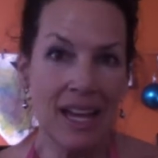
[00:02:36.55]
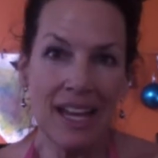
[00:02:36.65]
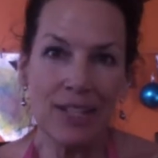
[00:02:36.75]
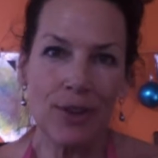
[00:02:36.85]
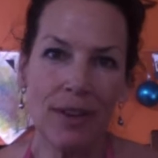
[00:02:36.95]

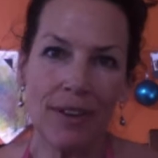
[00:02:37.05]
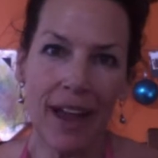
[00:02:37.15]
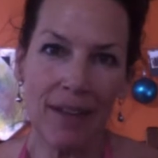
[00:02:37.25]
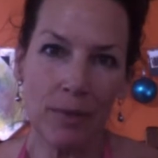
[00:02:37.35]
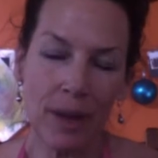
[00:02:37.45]
do you ever
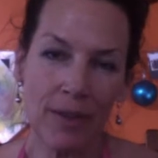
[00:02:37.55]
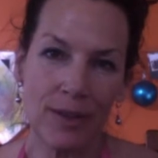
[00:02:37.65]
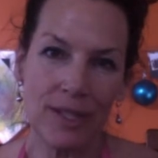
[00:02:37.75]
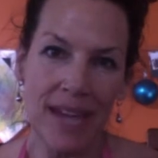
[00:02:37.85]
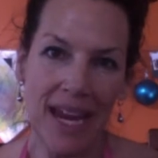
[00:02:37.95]
have one of
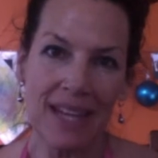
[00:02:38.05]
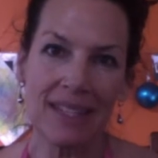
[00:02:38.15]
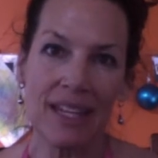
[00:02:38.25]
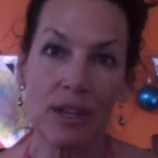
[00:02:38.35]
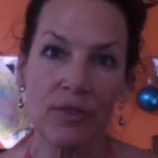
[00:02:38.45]
those days
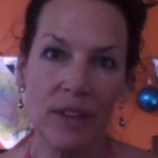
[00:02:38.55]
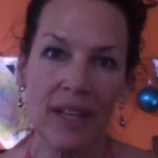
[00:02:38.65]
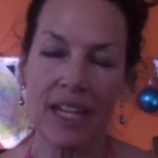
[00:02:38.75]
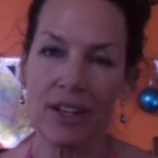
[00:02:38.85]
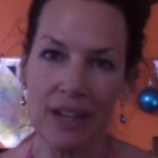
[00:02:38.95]
that you feel
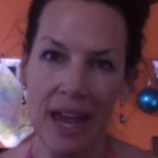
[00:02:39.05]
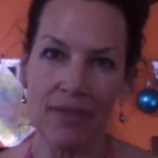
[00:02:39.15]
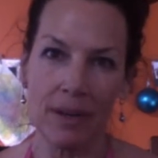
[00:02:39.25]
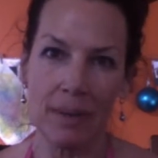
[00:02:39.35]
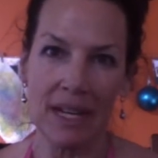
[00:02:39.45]
like you're in
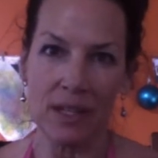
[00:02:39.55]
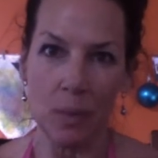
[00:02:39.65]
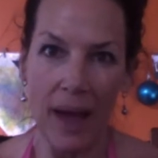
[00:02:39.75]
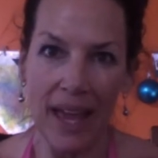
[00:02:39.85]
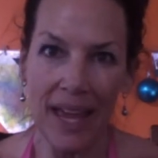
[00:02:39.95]
everybody's
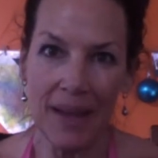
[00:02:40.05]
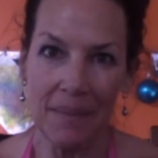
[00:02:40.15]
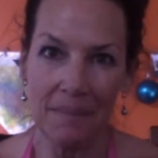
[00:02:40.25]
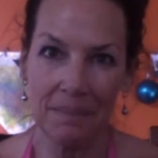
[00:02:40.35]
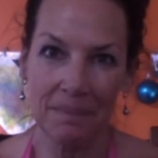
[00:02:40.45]
way?
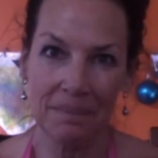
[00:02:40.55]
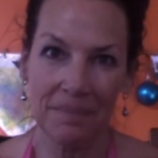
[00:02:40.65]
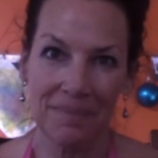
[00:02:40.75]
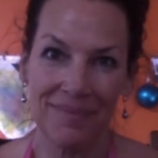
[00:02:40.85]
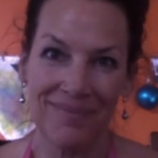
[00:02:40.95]

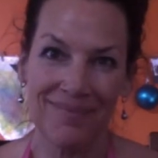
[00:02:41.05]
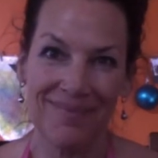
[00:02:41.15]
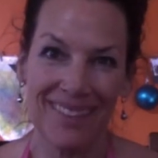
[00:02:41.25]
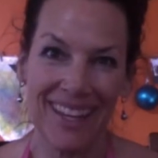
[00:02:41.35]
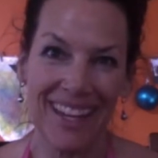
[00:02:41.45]

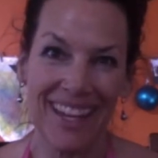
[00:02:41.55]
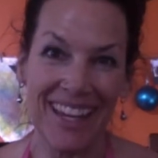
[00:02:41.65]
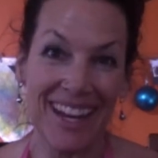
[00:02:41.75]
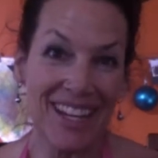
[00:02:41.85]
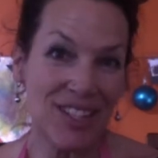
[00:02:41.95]

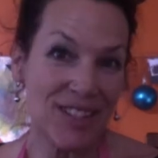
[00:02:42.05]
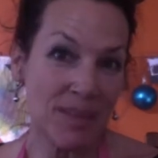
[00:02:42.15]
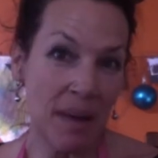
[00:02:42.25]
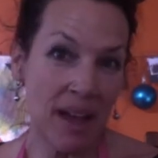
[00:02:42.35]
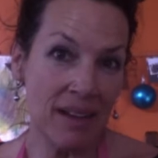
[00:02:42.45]
And I just
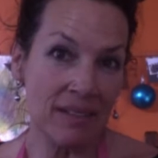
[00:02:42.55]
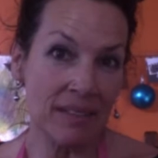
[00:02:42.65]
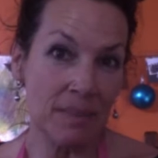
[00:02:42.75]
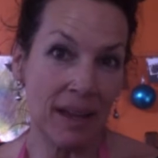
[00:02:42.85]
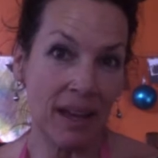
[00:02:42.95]

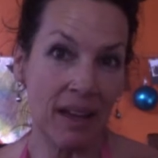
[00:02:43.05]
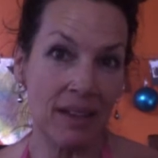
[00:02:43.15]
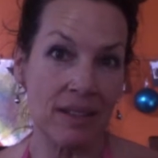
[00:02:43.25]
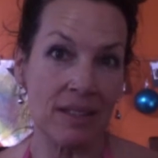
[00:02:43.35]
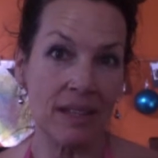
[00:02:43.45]
smiled
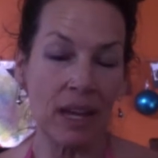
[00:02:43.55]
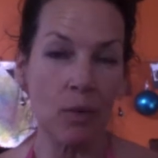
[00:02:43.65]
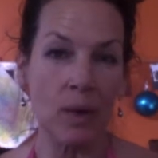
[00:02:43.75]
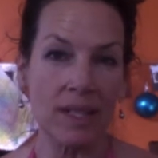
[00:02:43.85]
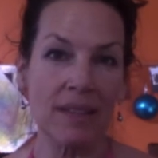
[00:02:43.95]
because it
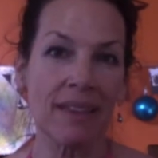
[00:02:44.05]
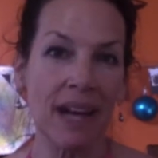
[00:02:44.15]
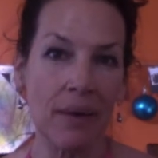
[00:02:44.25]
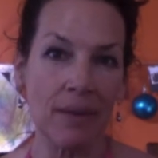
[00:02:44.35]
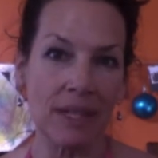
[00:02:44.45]
wasn't that
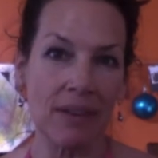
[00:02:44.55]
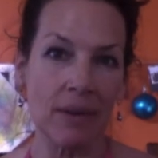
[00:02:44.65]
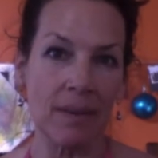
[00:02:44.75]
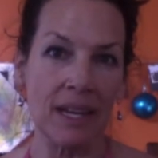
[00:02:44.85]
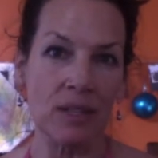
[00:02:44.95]
I was in
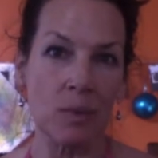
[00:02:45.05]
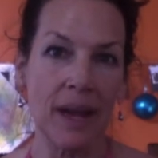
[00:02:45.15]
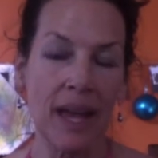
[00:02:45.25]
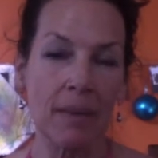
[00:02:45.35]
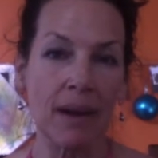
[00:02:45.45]
everybody's
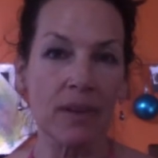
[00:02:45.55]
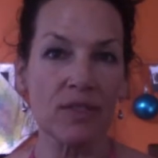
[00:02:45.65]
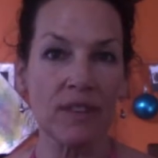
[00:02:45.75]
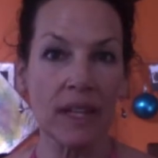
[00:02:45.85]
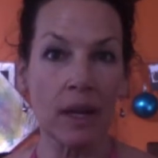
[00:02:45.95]
way, but I was
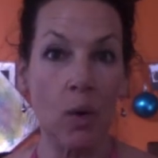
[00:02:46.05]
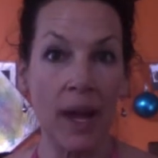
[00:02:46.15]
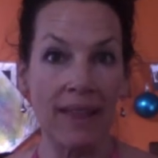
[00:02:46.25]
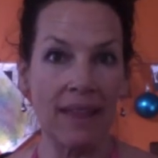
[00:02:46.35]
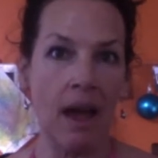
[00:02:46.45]
feeling
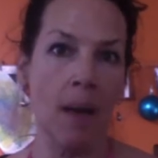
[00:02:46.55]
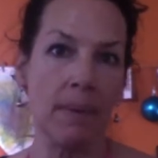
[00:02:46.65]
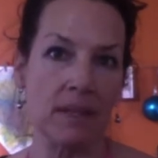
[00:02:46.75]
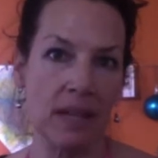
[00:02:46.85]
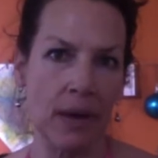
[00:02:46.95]
quite the
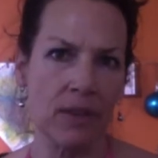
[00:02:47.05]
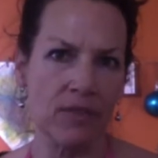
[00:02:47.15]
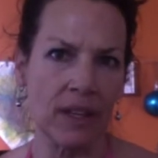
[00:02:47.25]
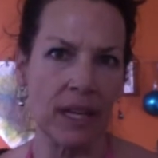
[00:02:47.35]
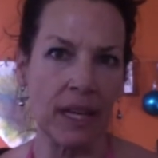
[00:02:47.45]
opposite. I was
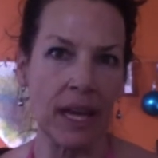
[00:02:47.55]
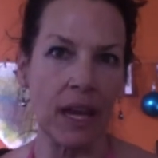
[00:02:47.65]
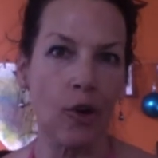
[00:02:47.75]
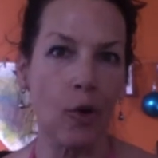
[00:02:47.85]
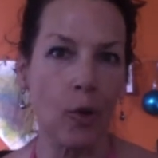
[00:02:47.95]
feeling
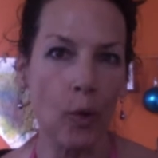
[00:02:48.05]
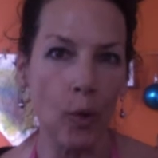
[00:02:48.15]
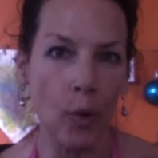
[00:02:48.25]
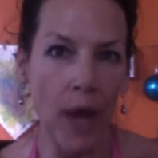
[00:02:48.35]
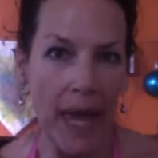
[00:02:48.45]

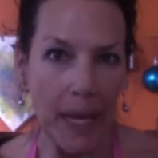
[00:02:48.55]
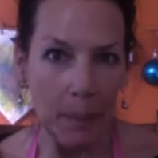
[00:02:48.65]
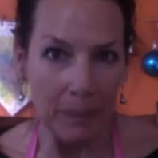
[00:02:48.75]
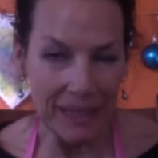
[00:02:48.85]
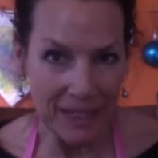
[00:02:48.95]

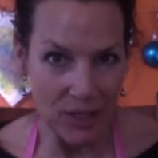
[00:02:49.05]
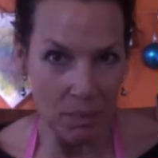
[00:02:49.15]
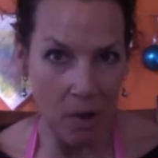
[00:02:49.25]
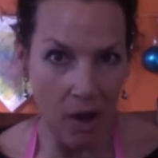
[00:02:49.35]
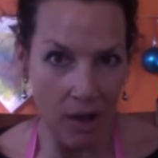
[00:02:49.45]
incredibly
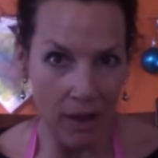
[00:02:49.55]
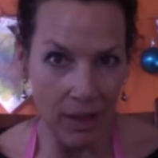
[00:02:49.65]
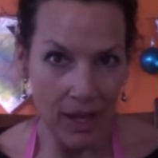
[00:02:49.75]
small